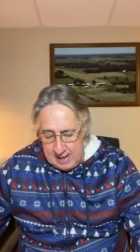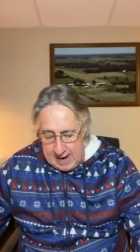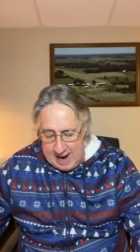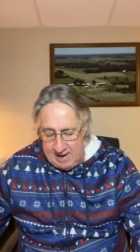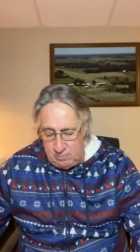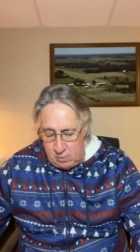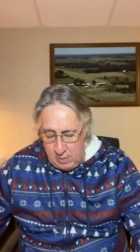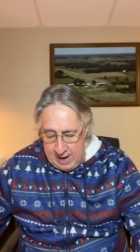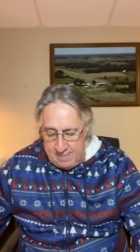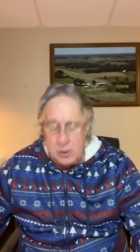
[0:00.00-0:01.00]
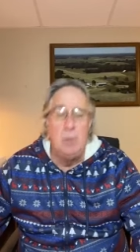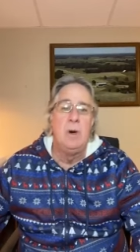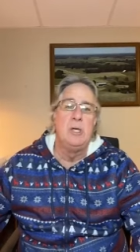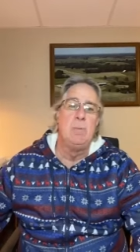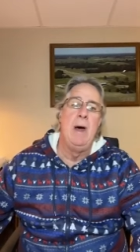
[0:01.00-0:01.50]
Guys, when we have too
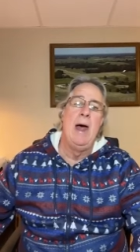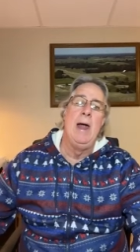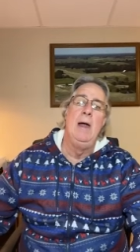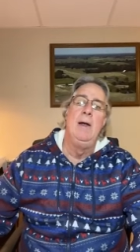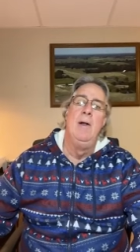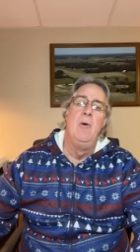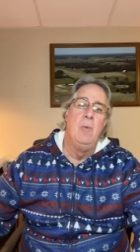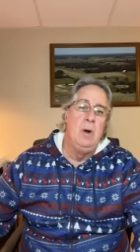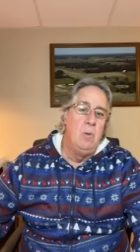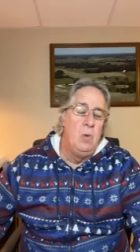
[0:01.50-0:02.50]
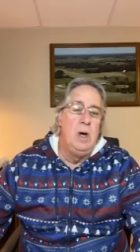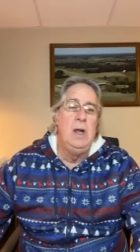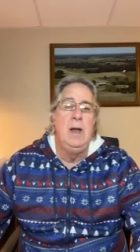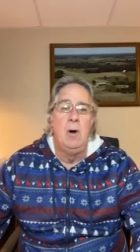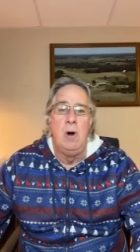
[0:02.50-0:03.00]
much mag, we
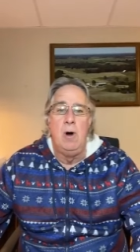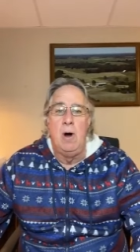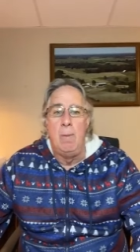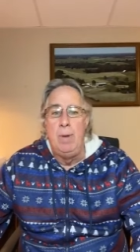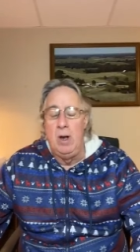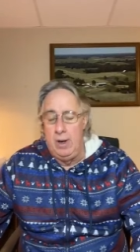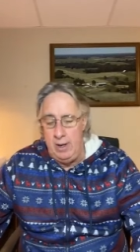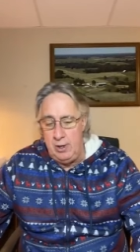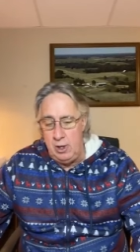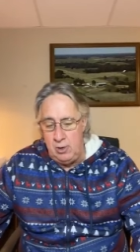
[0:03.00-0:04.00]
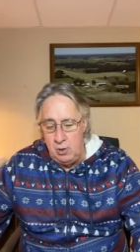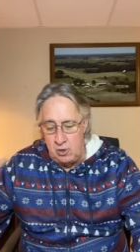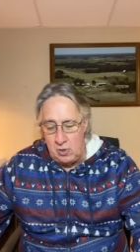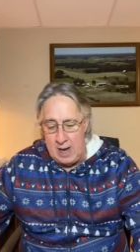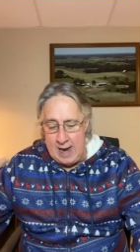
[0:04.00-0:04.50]
really hurt our ability to
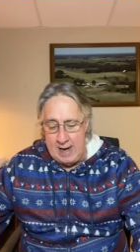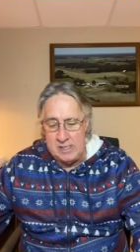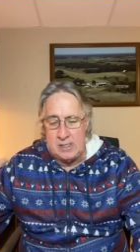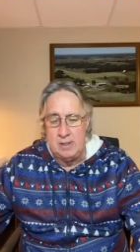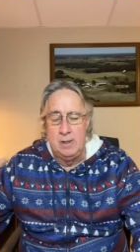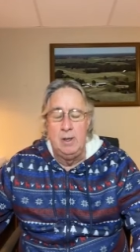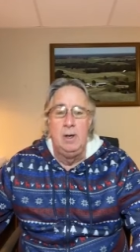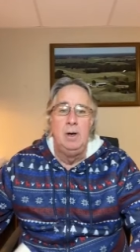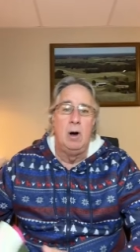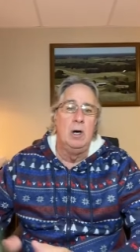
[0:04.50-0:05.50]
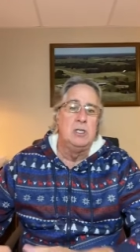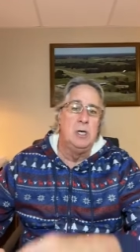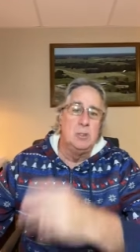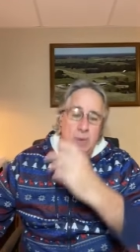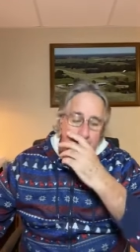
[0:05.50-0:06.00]
neutralize, or excuse